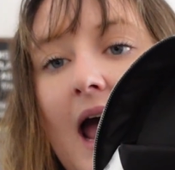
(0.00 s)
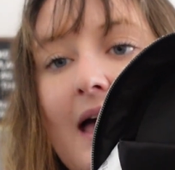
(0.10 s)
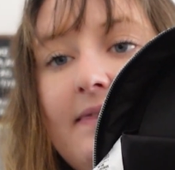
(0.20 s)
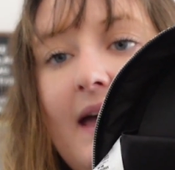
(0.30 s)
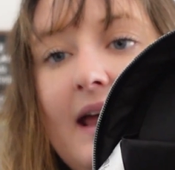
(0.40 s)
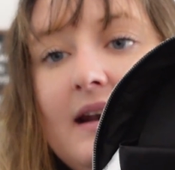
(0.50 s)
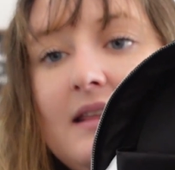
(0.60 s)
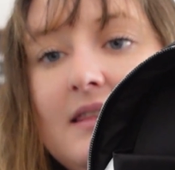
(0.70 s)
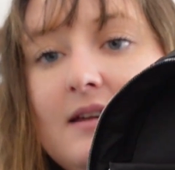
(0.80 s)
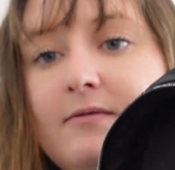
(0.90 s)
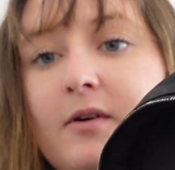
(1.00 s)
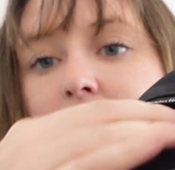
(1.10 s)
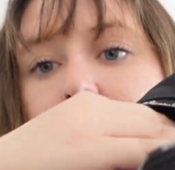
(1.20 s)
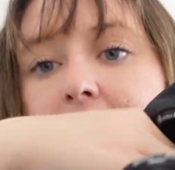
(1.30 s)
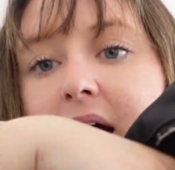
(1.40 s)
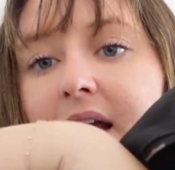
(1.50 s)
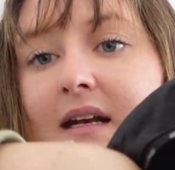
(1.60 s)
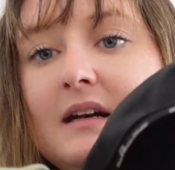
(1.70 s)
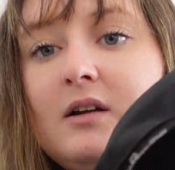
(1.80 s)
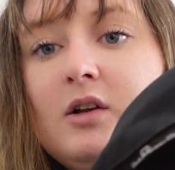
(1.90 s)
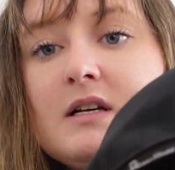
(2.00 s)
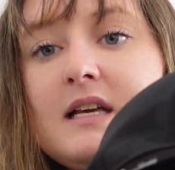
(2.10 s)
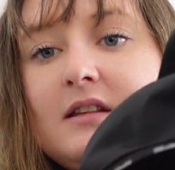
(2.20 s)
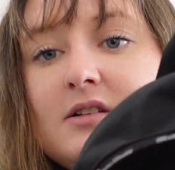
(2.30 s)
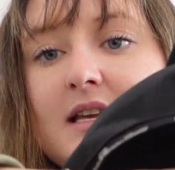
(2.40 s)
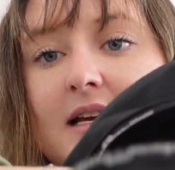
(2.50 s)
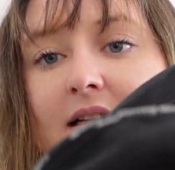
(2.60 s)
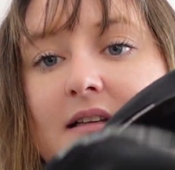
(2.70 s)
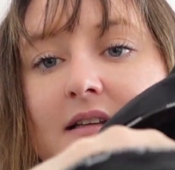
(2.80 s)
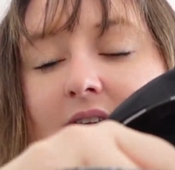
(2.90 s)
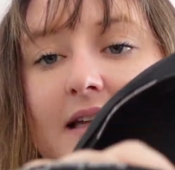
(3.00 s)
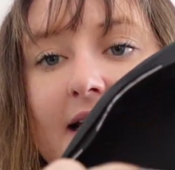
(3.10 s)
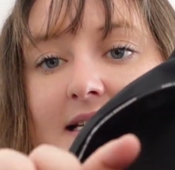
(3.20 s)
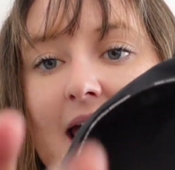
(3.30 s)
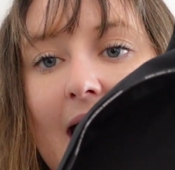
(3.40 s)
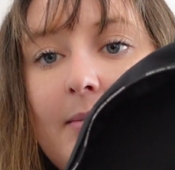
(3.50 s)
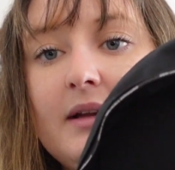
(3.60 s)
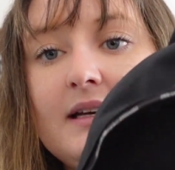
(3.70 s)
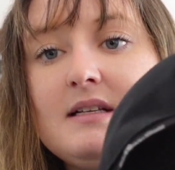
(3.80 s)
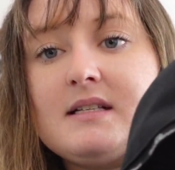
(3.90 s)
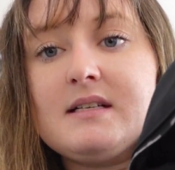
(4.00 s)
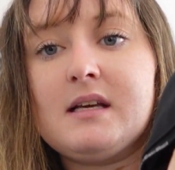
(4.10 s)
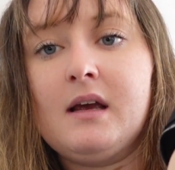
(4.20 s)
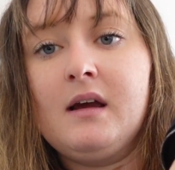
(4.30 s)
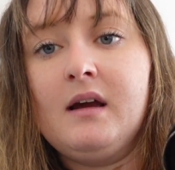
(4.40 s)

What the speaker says: and then the full pocket, and it looks like there's like a tablet